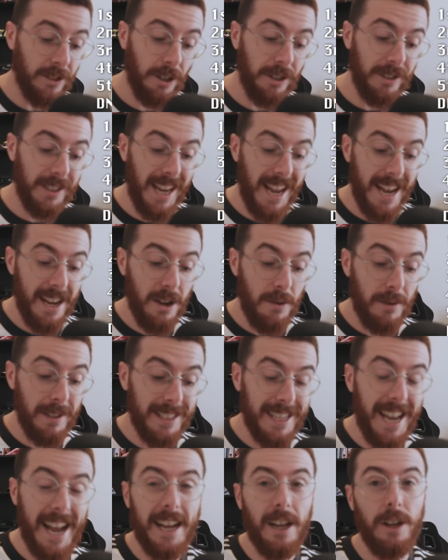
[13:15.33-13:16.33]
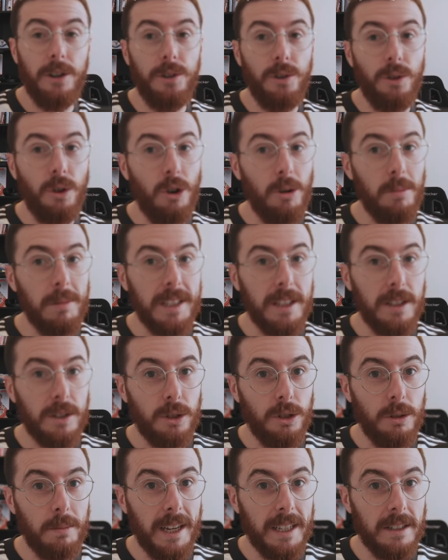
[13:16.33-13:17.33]
So Zarco and Taka normally the
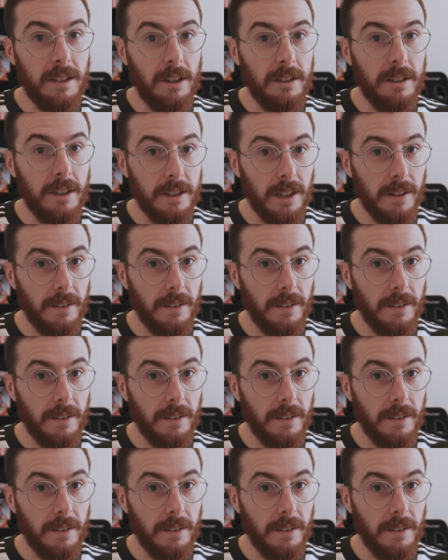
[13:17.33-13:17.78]
two best Hondas,